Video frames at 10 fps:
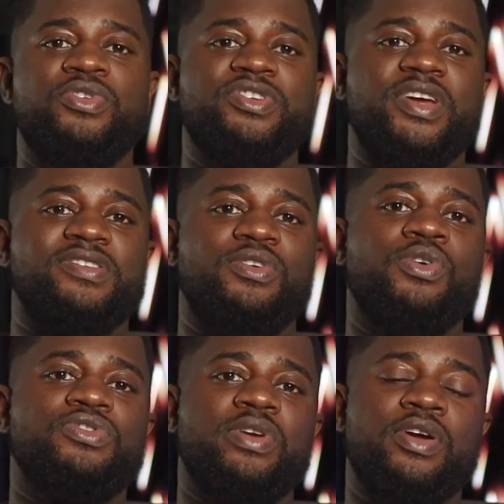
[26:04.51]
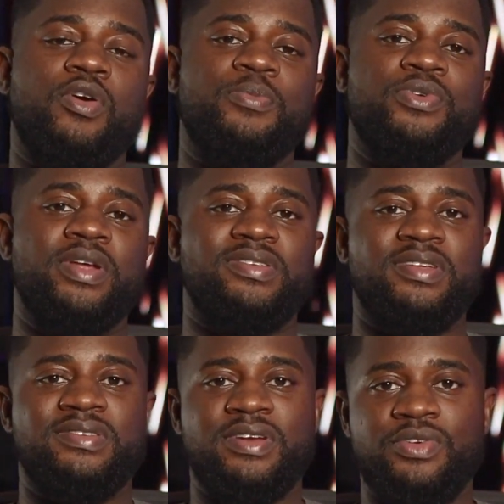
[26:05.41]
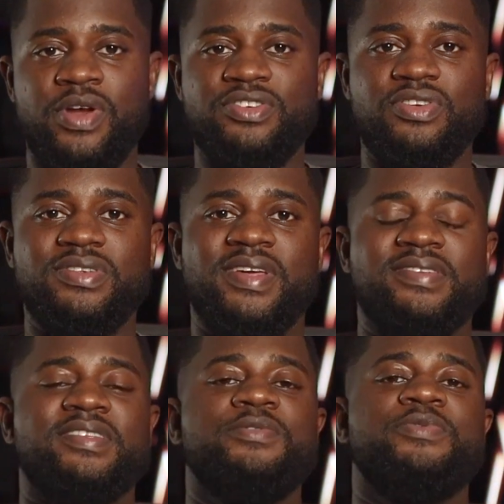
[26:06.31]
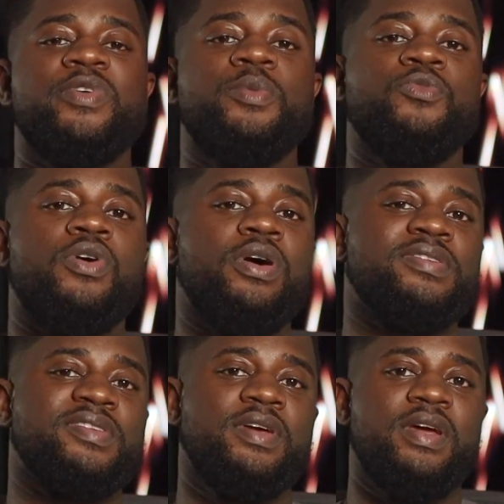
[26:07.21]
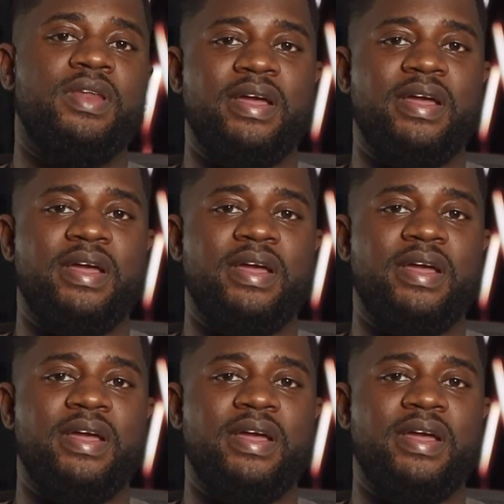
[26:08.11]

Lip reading: projects also incorporate integration testing frameworks